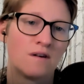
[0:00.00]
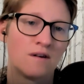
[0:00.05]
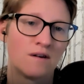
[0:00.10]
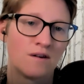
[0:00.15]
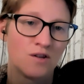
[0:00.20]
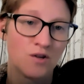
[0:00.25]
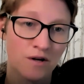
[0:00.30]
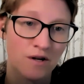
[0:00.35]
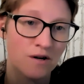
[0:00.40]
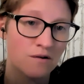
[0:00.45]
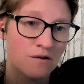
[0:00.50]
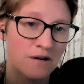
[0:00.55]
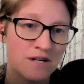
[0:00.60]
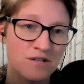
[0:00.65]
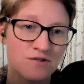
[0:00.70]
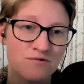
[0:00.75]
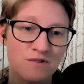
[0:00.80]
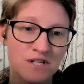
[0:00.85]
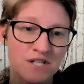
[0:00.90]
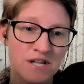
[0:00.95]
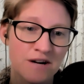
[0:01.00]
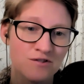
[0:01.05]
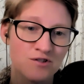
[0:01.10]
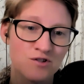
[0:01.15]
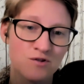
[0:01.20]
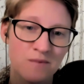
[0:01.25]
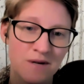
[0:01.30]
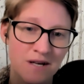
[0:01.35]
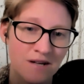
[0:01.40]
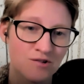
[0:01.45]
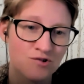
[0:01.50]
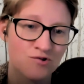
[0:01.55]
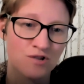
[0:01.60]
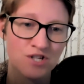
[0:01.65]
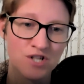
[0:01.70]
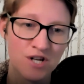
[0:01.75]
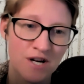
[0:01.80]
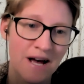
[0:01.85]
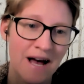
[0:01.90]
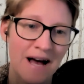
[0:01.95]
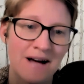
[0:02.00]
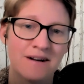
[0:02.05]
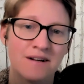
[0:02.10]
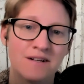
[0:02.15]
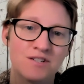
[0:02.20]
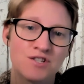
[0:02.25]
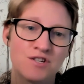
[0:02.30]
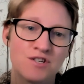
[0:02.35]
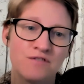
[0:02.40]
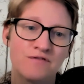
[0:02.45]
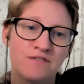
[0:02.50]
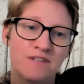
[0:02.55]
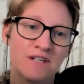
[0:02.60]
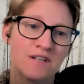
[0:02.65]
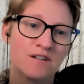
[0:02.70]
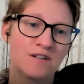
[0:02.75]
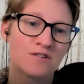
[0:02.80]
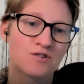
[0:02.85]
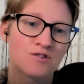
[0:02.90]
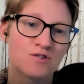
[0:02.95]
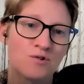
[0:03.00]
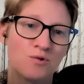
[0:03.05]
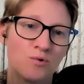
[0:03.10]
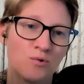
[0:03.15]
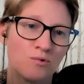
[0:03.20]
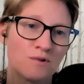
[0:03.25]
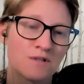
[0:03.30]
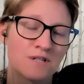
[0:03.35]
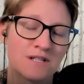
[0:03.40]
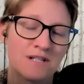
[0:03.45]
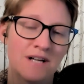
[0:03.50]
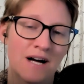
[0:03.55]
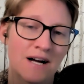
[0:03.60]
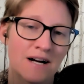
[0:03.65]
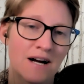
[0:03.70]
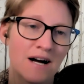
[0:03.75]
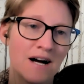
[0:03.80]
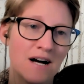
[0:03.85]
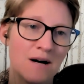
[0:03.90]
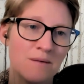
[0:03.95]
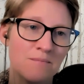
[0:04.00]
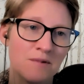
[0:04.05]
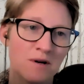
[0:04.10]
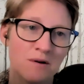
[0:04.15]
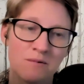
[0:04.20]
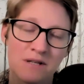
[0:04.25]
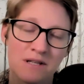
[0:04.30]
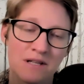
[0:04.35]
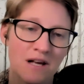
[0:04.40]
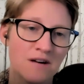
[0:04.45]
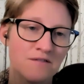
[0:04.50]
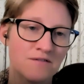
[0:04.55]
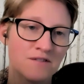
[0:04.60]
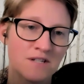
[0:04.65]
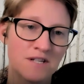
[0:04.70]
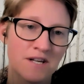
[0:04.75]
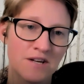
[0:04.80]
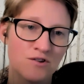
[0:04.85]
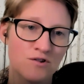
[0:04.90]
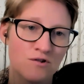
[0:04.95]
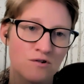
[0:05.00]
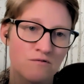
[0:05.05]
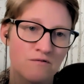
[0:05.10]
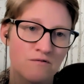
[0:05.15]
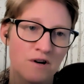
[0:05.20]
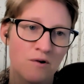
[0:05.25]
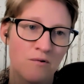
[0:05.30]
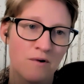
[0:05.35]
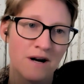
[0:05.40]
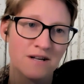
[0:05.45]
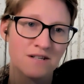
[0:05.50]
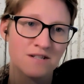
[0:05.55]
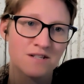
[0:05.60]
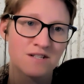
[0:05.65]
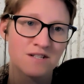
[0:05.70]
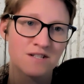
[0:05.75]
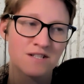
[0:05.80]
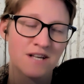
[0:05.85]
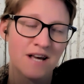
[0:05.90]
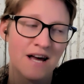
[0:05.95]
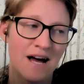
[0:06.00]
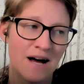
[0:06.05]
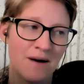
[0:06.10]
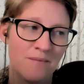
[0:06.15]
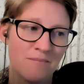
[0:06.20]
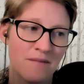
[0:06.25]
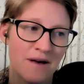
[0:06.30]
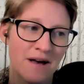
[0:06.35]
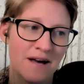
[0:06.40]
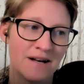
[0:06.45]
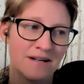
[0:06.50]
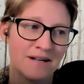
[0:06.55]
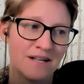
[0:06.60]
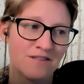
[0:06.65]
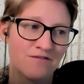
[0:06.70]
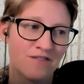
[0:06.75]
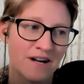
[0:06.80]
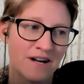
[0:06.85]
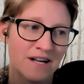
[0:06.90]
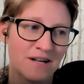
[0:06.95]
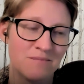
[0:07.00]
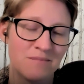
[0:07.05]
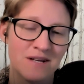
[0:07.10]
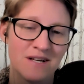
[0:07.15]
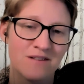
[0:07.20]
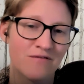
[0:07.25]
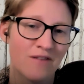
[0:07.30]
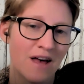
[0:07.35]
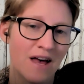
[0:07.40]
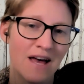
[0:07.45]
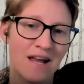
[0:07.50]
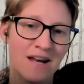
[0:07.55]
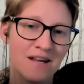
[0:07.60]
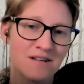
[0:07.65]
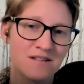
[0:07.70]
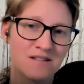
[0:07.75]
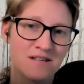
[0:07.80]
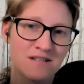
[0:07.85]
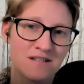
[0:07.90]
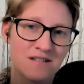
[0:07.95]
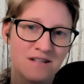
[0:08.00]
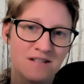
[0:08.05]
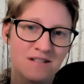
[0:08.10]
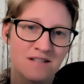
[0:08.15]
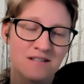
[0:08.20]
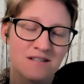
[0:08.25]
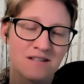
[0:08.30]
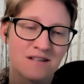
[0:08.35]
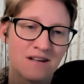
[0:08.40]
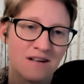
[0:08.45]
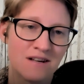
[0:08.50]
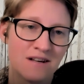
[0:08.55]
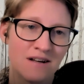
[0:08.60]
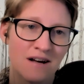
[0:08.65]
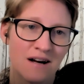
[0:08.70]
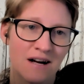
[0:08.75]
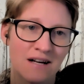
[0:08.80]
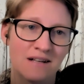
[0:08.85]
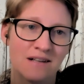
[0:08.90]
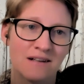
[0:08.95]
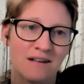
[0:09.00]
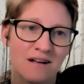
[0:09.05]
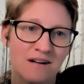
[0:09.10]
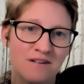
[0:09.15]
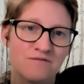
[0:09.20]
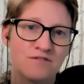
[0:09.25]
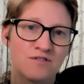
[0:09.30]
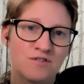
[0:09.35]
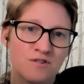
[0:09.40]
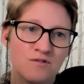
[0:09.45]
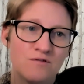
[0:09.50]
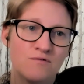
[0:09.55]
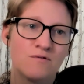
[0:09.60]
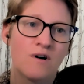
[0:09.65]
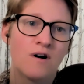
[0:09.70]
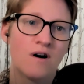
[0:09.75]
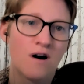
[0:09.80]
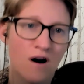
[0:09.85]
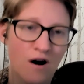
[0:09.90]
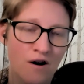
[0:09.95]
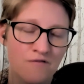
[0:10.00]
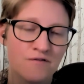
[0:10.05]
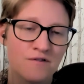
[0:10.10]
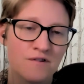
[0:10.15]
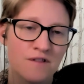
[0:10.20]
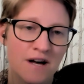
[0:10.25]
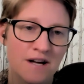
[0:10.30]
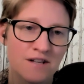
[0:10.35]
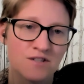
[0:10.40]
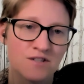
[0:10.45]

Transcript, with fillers: You can always reach out to me, Trisha at shiftingschools.com. Would love to take your requests. Um, and if I can be of any assistance, I'd love to offer that